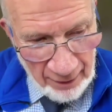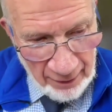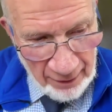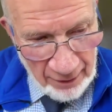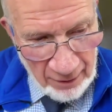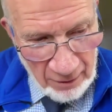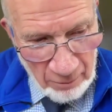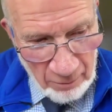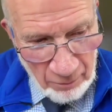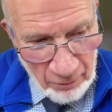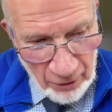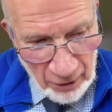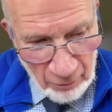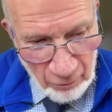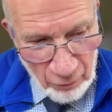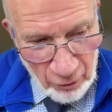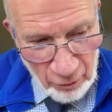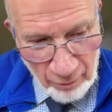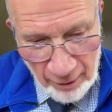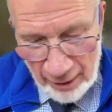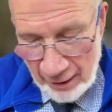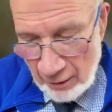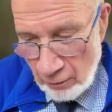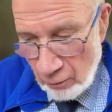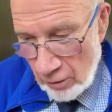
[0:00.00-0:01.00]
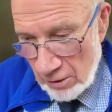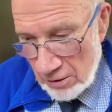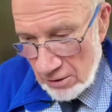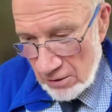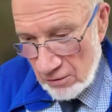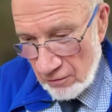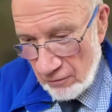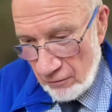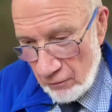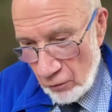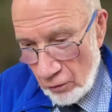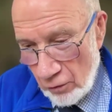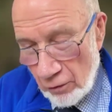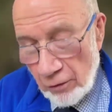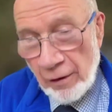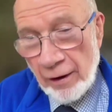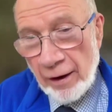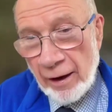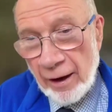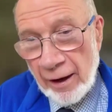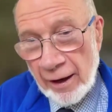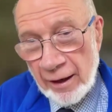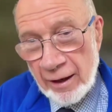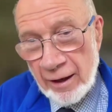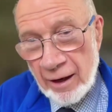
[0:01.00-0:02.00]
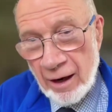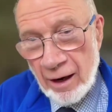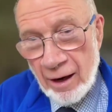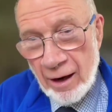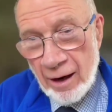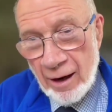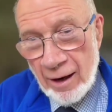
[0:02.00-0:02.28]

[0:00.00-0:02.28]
in a pub about once a fortnight.